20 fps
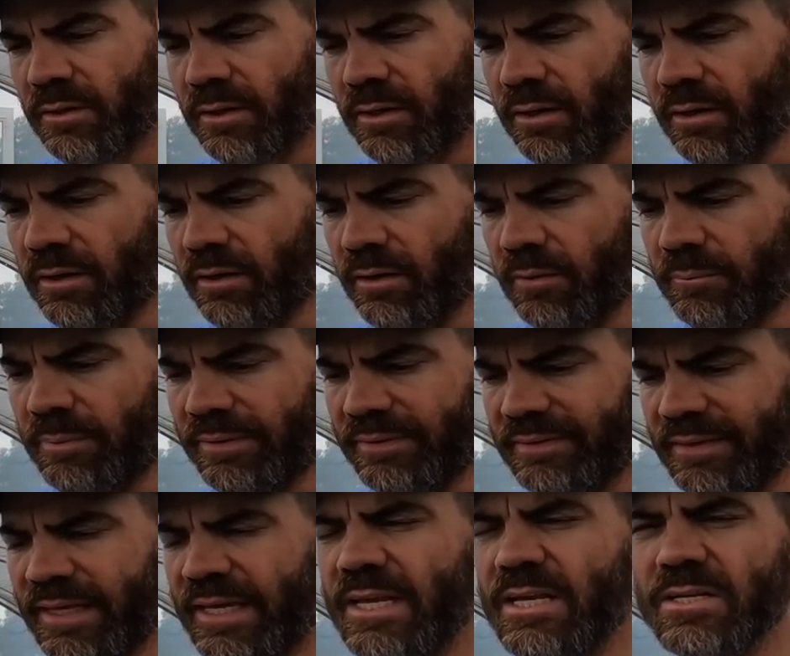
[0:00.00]
Uh,
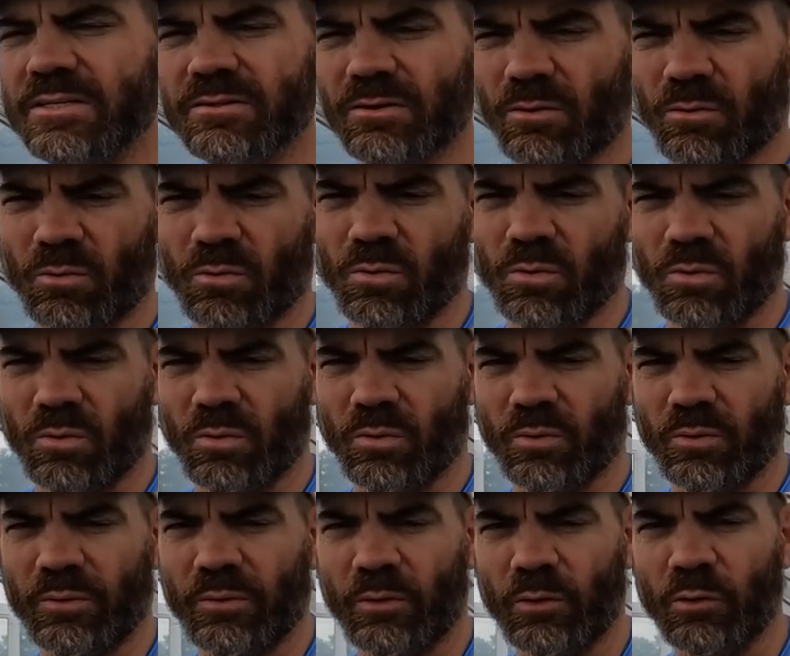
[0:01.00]
but these
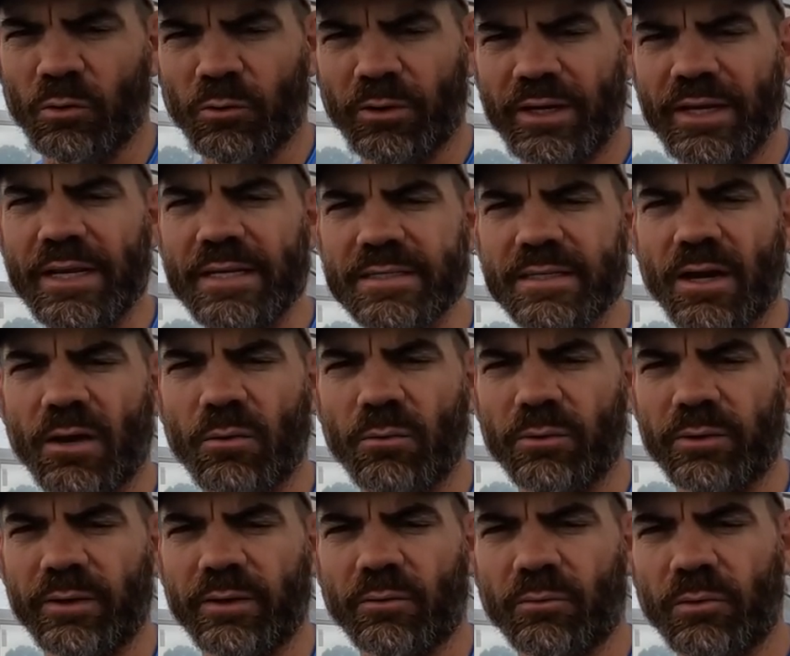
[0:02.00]
are greens
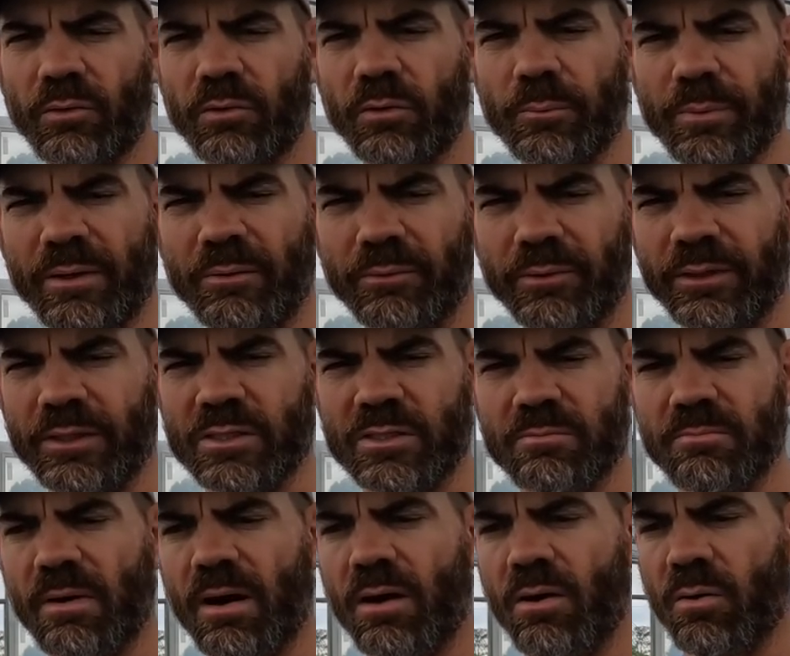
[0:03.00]
only. The root will be really
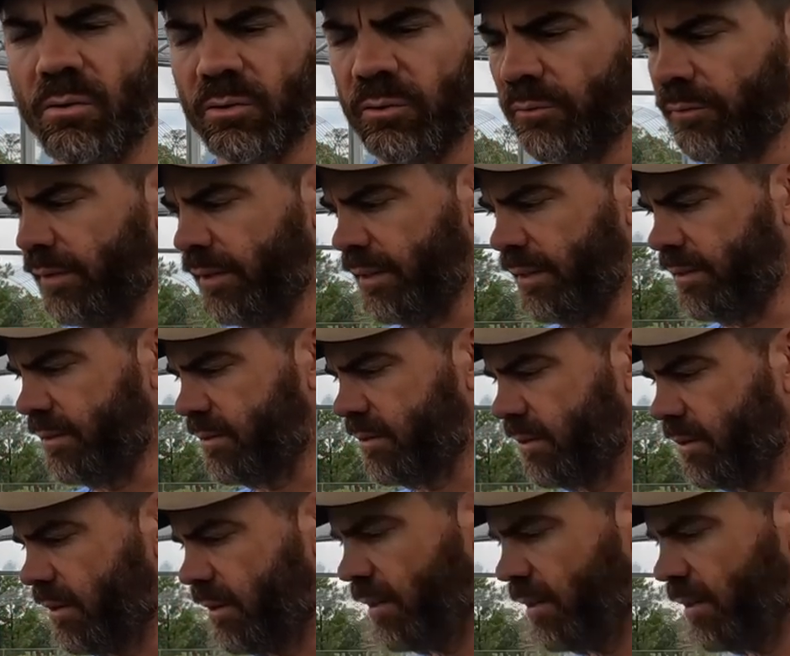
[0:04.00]
small on these.